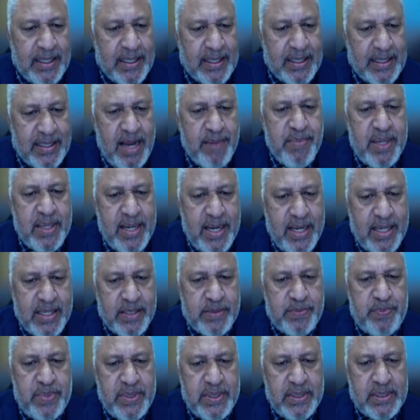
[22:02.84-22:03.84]
The government
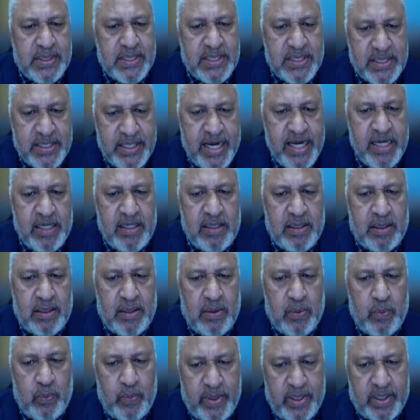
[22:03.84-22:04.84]
has been straight
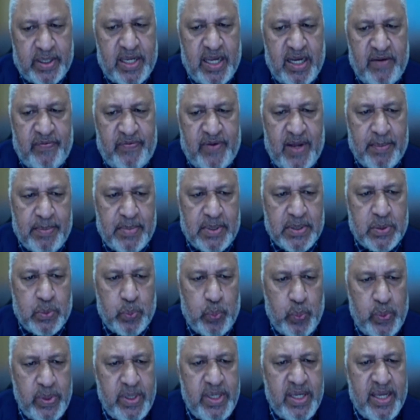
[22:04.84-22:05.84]
with the cane
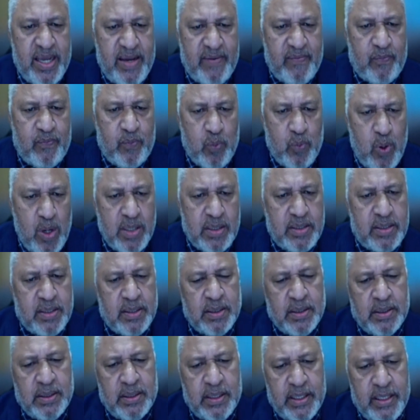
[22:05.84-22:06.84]
farmers. We have
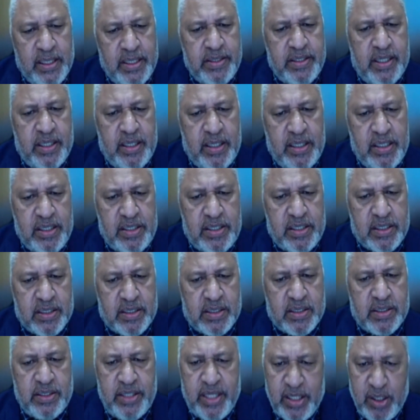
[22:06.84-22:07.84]
worked in their
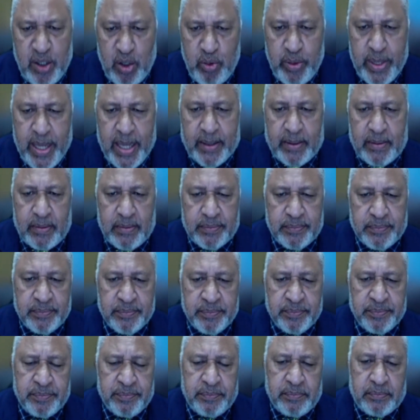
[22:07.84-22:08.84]
interests. They know that.
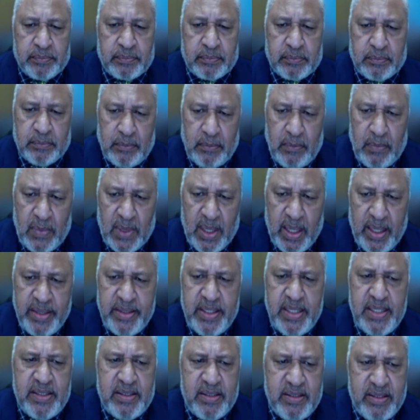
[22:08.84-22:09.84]

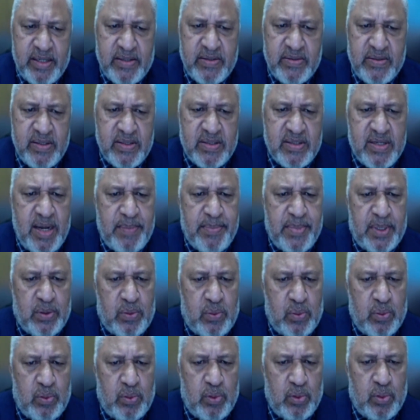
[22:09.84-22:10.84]
And they trust this
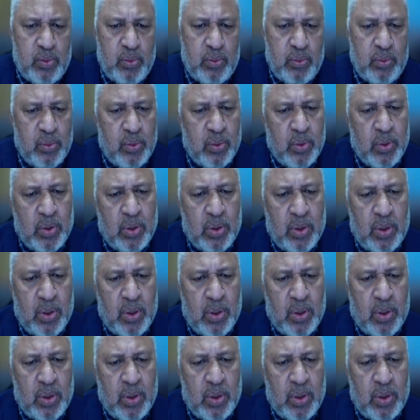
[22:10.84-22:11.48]
government to do